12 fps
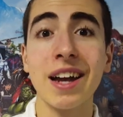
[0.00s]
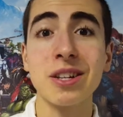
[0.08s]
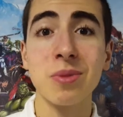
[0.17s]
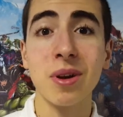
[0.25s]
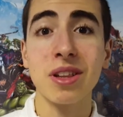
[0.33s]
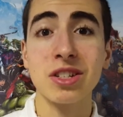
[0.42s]
I
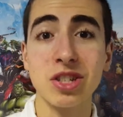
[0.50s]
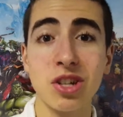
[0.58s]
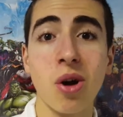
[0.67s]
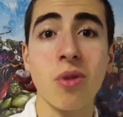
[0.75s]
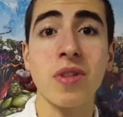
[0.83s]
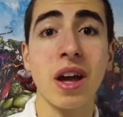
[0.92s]
just want to let you
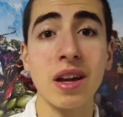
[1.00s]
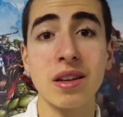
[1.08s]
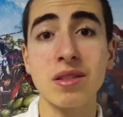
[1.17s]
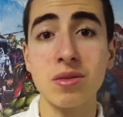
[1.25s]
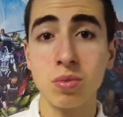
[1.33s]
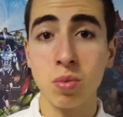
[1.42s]
know that
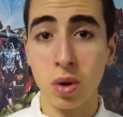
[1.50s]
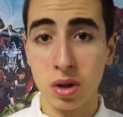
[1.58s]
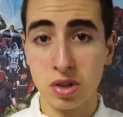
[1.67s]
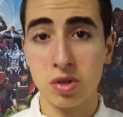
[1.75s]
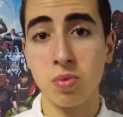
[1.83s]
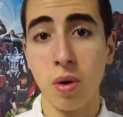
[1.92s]

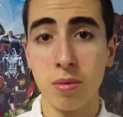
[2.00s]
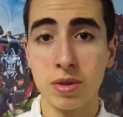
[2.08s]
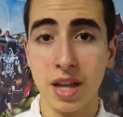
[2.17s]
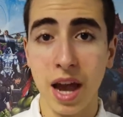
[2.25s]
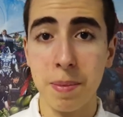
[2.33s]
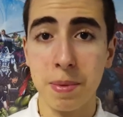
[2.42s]
was what
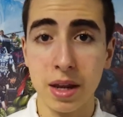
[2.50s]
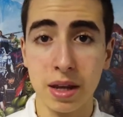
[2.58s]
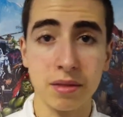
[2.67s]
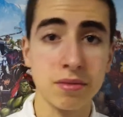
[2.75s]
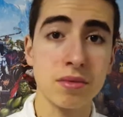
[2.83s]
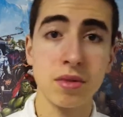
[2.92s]
was
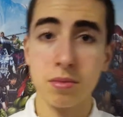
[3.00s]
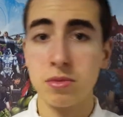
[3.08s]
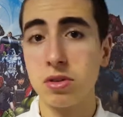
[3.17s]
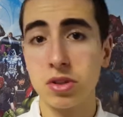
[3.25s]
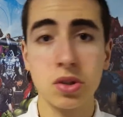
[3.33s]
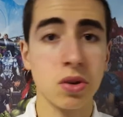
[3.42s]
happening, the
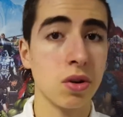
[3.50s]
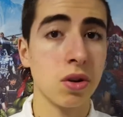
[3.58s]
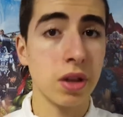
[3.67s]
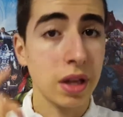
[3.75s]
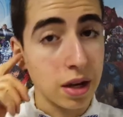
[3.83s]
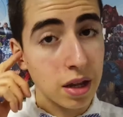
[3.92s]

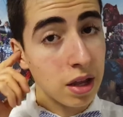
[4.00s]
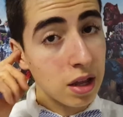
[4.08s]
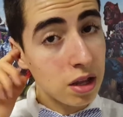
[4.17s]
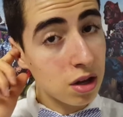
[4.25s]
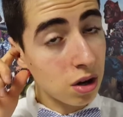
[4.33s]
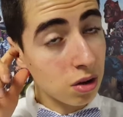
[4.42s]
musical and,
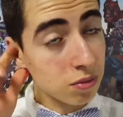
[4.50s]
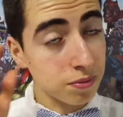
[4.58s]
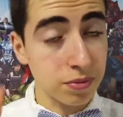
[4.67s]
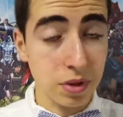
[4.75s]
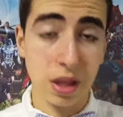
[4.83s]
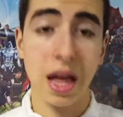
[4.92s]
you know,
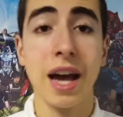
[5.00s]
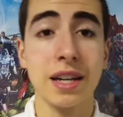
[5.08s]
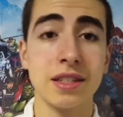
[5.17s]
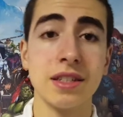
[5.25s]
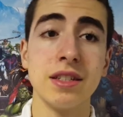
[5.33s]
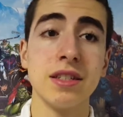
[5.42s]

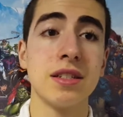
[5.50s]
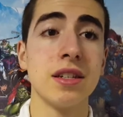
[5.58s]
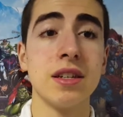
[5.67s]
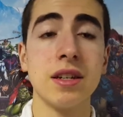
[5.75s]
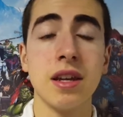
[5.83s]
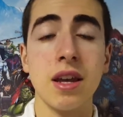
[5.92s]
classes.
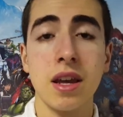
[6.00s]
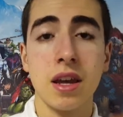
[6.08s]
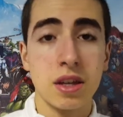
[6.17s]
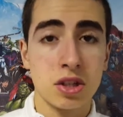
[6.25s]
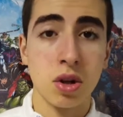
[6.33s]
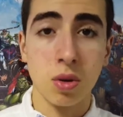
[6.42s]
And
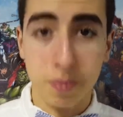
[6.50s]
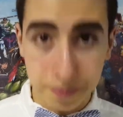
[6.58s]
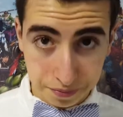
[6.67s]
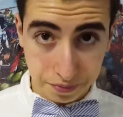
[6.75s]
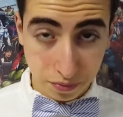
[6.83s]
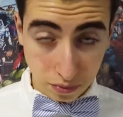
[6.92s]
so
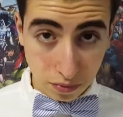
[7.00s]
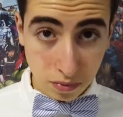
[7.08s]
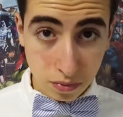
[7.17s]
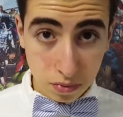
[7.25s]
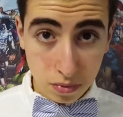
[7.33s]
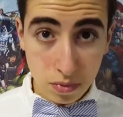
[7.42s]

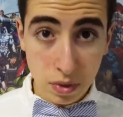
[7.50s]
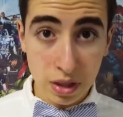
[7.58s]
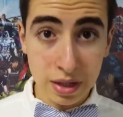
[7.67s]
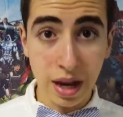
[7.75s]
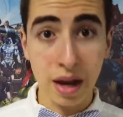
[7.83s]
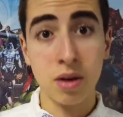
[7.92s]

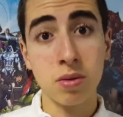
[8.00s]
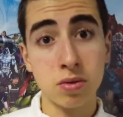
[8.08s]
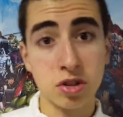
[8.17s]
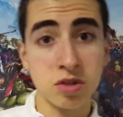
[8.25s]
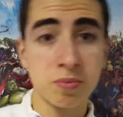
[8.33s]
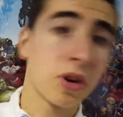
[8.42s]
now
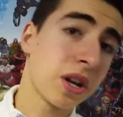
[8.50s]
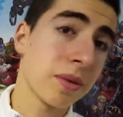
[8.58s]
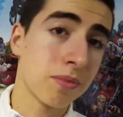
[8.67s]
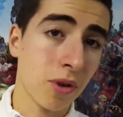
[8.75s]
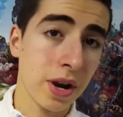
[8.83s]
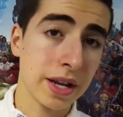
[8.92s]

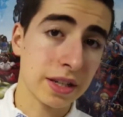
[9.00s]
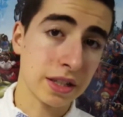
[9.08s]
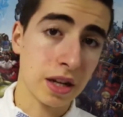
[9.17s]
spring break is